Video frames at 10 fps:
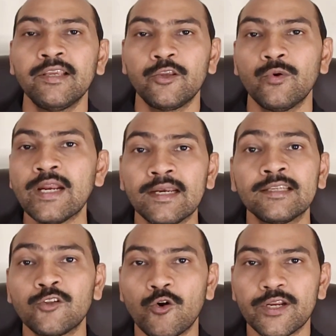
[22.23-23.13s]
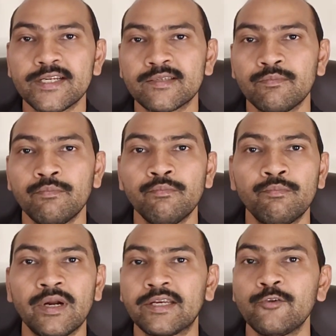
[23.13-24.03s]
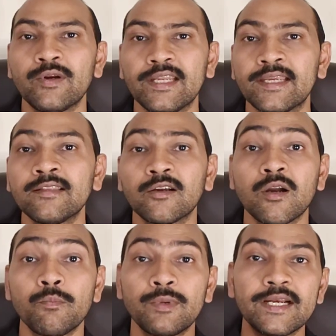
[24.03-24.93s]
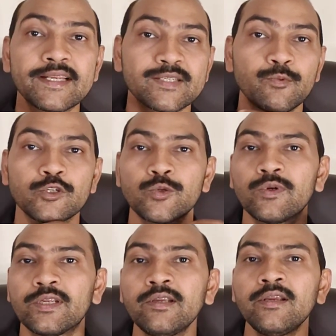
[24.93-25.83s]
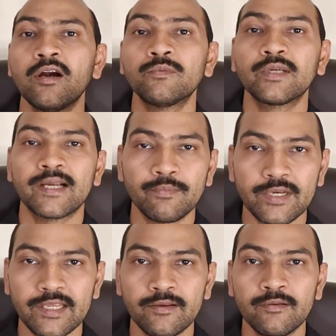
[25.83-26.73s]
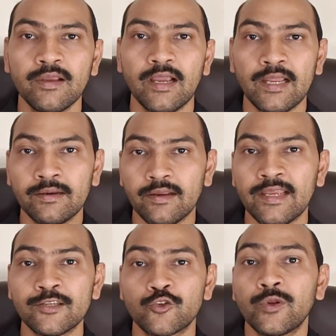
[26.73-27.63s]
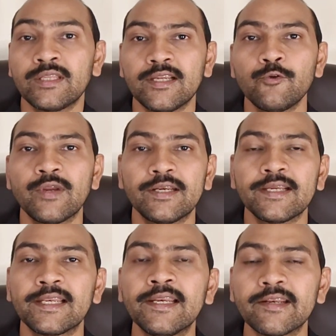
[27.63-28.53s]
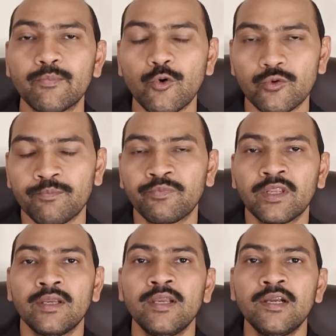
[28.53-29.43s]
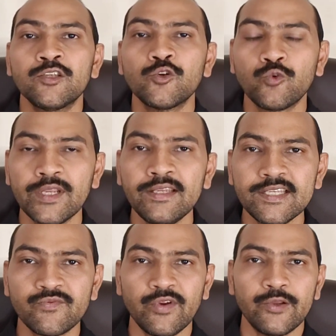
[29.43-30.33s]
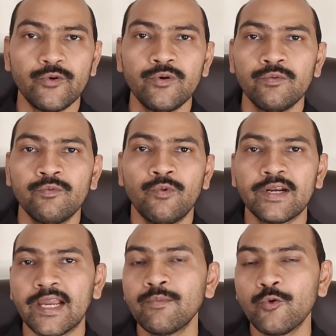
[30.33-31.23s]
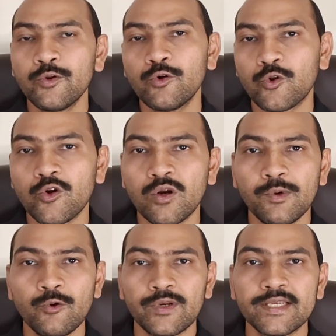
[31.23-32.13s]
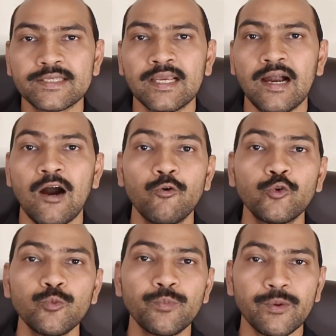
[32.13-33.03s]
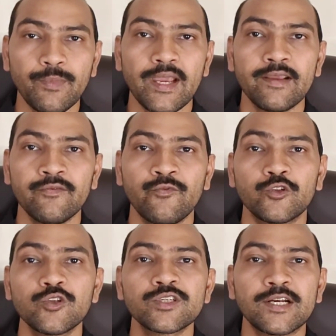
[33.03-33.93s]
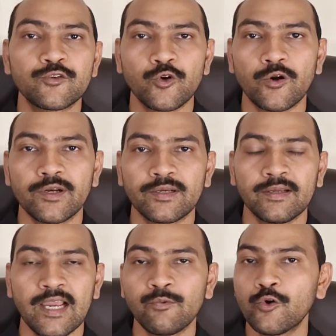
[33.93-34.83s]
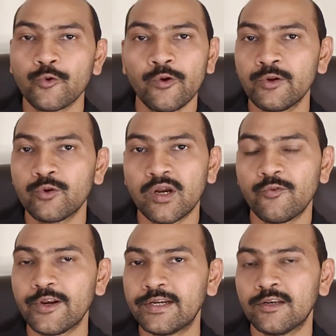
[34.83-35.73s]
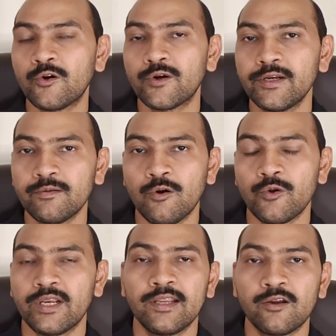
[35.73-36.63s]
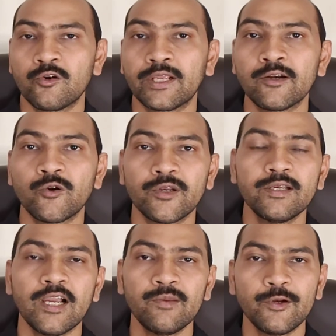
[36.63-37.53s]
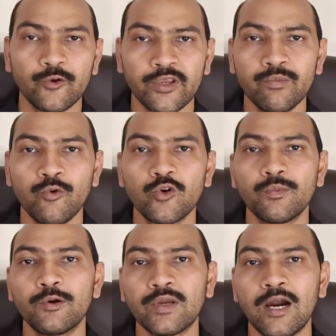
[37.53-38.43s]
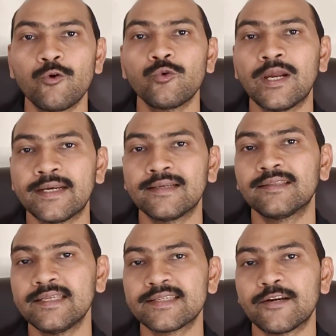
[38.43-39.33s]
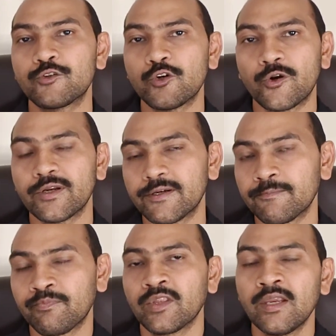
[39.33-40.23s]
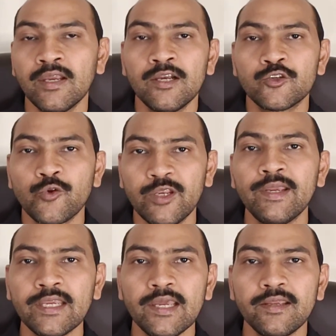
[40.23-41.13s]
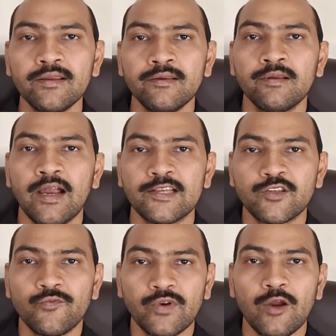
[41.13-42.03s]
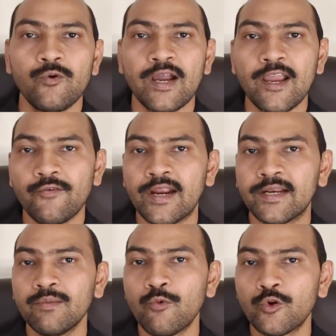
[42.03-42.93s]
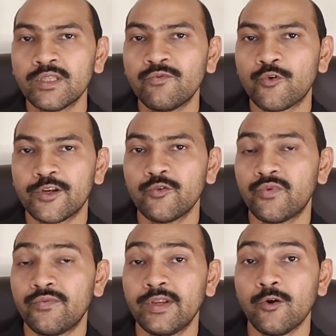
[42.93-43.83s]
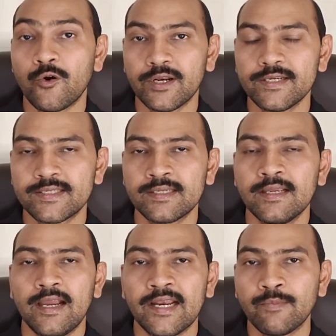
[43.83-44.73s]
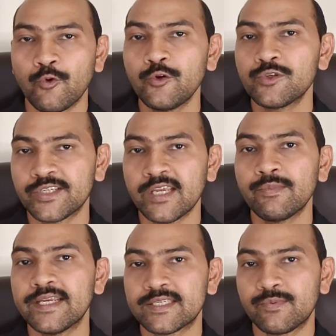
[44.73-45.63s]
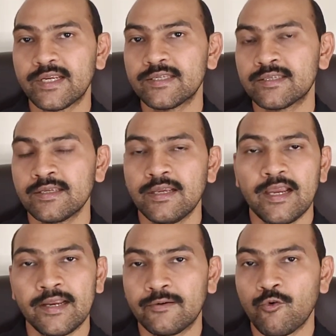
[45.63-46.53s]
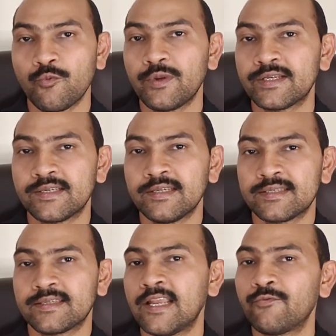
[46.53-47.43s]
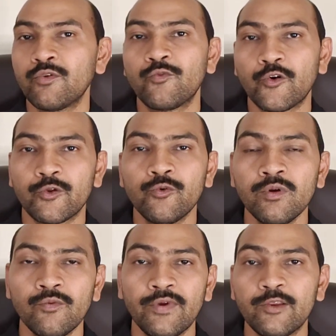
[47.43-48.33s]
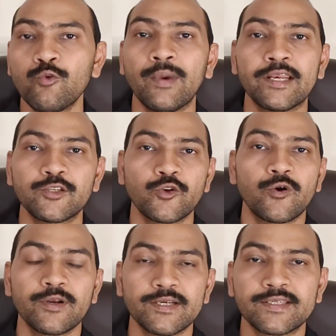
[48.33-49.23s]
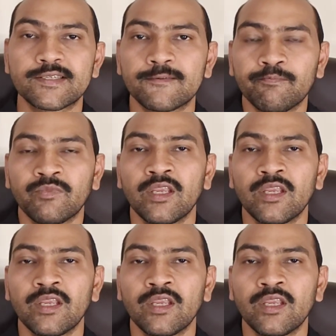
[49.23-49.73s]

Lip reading: you are handling the audits, but you are taking the complete responsibility of the company and ensuring that you get a clean report. So today in this video, what I am going to talk about is how to prepare for the statutory audit. I am not going to cover internal audit or any concurrent audit. I'll be talking more about how to handle the statutory audit. So in my career, as of now, I have handled more than 40 to 50 audits, and I'm going to share my experience and hope it is helpful for you when you manage your audits.